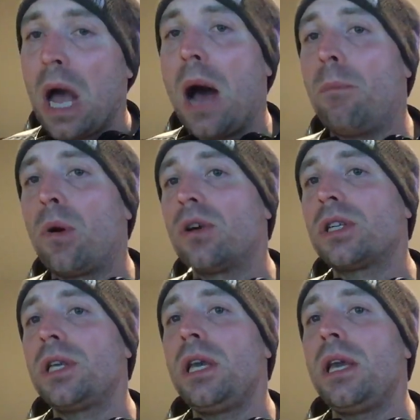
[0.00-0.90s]
I'm
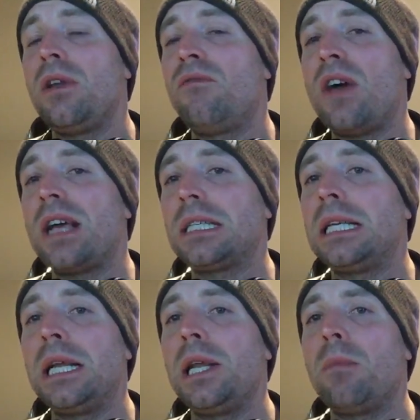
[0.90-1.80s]
personally
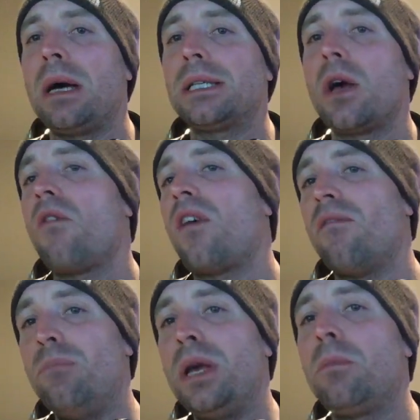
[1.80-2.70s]
invested in it myself.
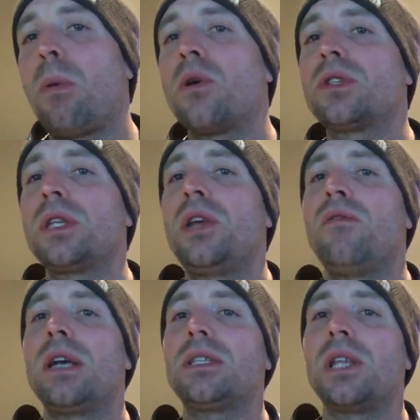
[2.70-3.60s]
I've been personally
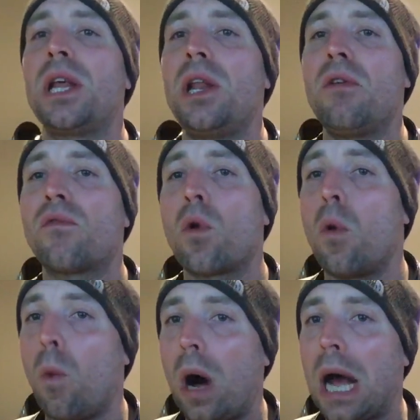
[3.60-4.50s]
invested in it for a
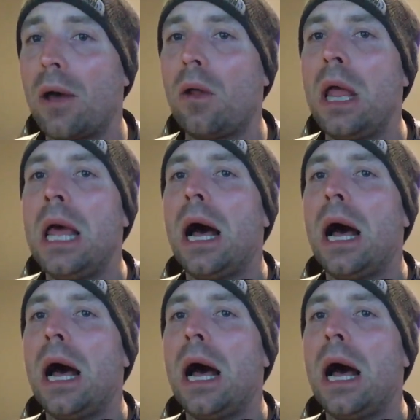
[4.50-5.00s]
while.